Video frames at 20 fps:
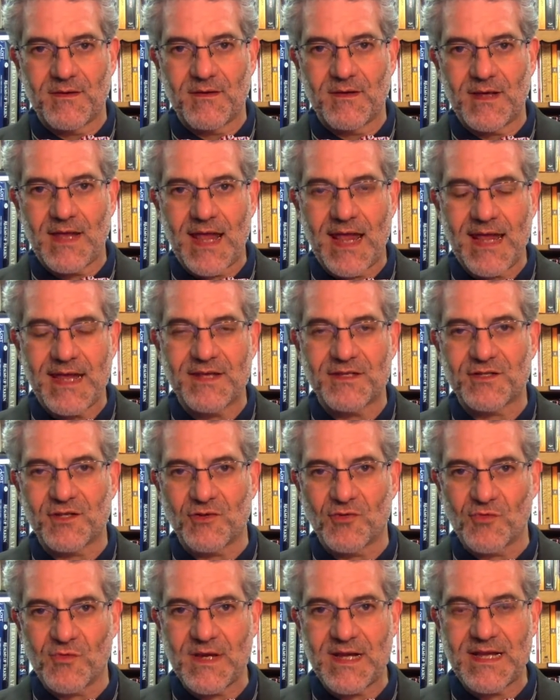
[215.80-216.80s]
Hayes
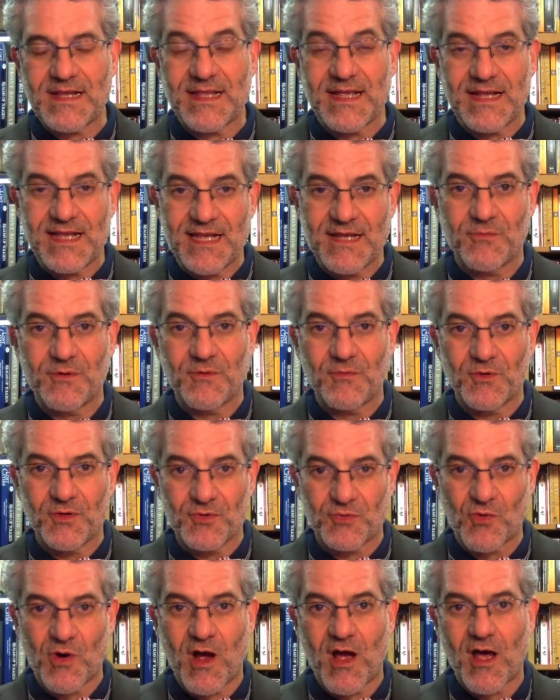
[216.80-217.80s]
agreed that he would
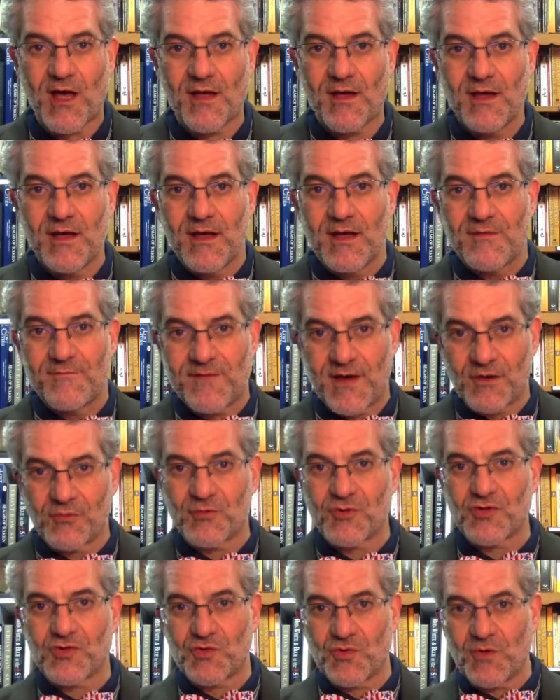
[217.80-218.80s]
withdraw
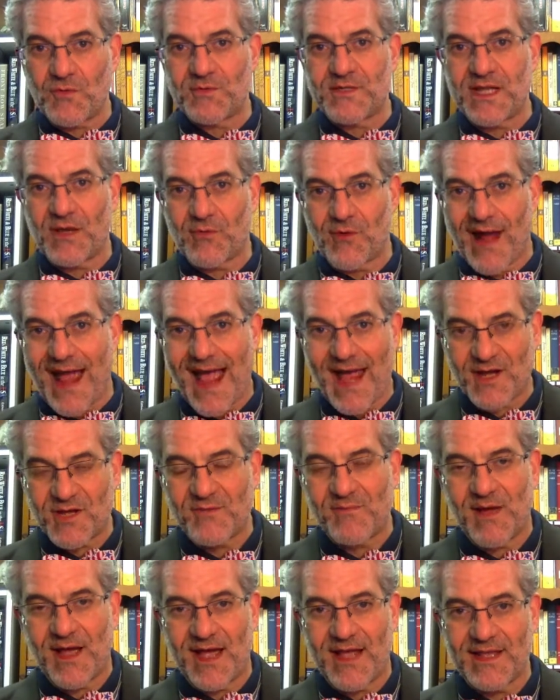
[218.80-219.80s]
federal troops that were
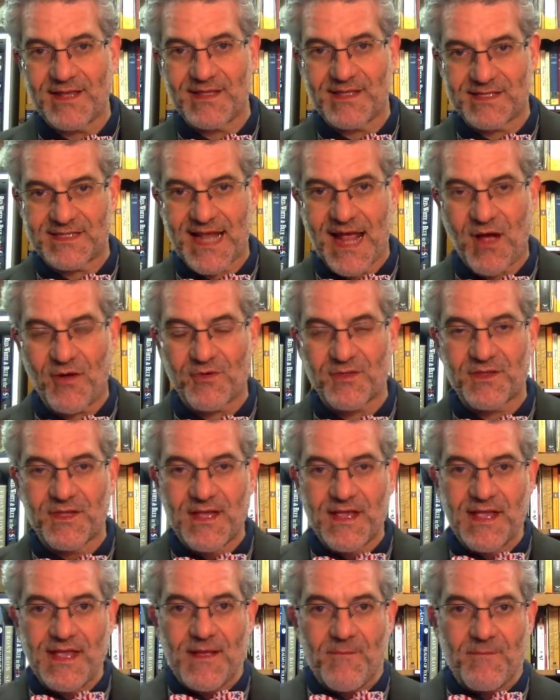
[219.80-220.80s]
occupying the South.
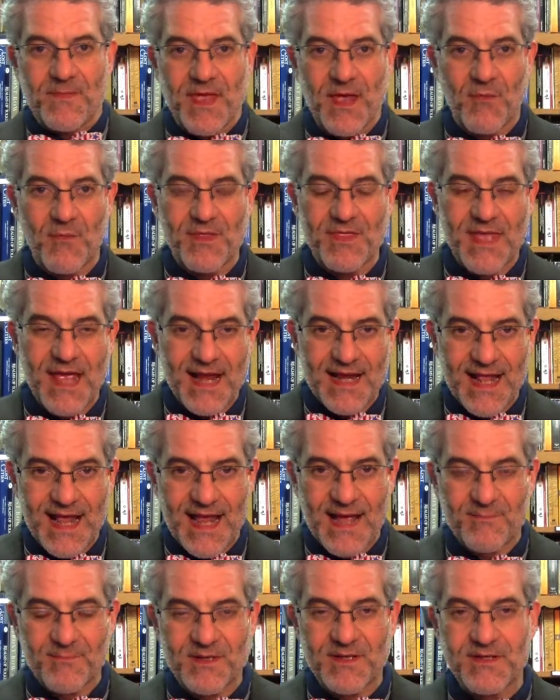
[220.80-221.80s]
And when that
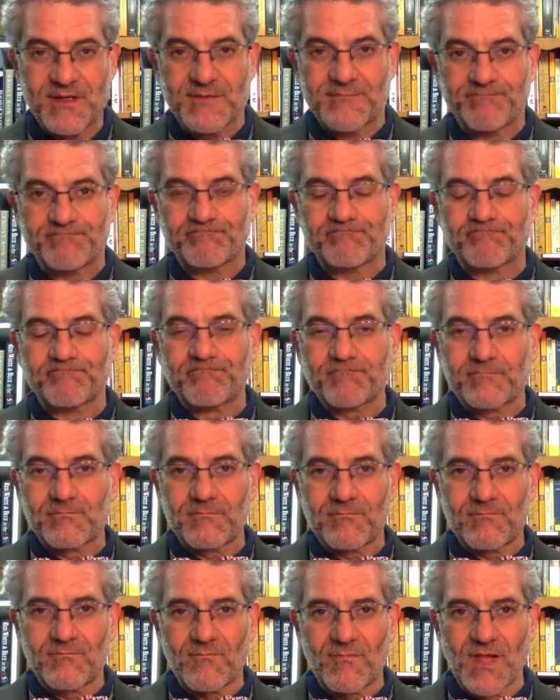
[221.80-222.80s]
happened,
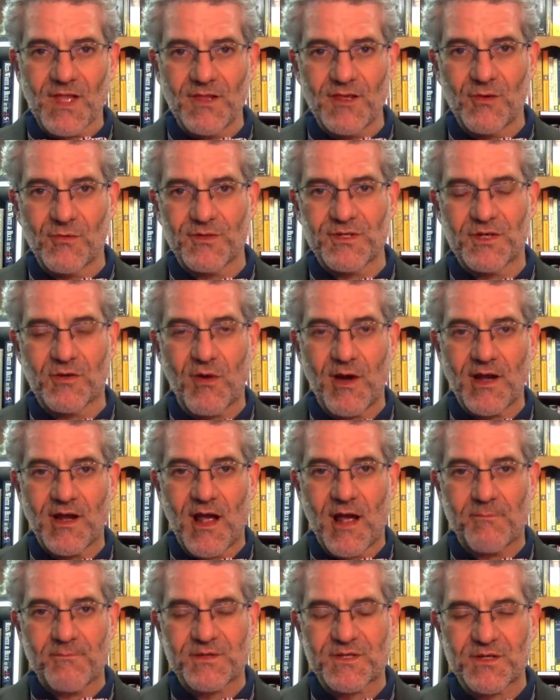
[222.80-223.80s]
there was a great
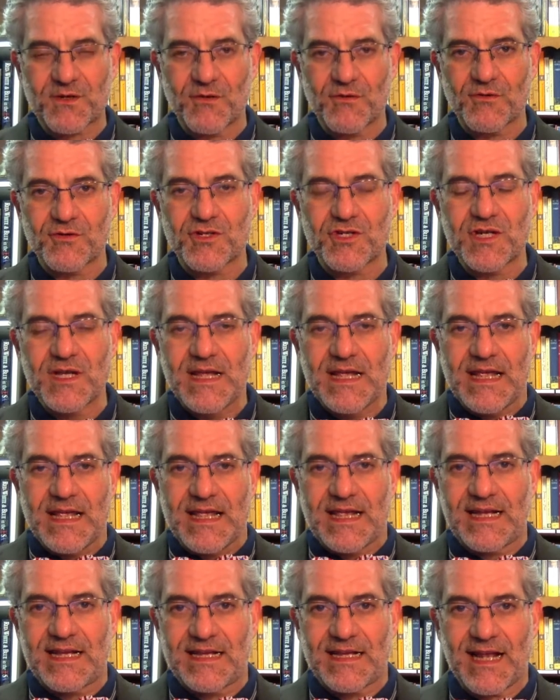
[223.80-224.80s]
upsurge
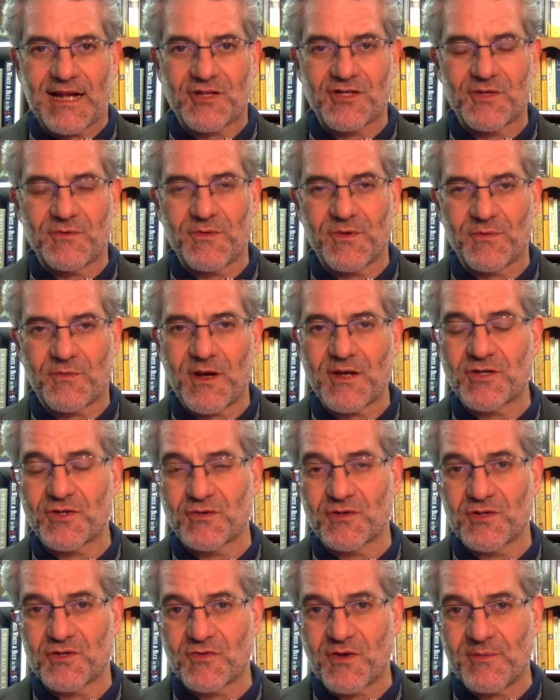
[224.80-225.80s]
in connection with racial
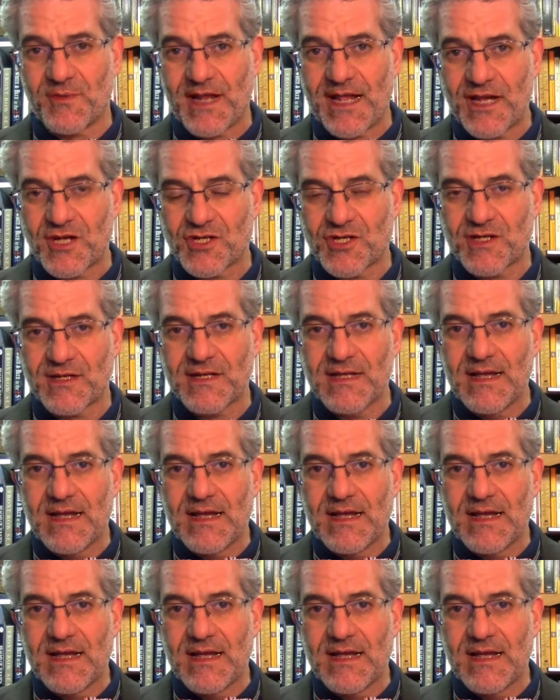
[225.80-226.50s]
discrimination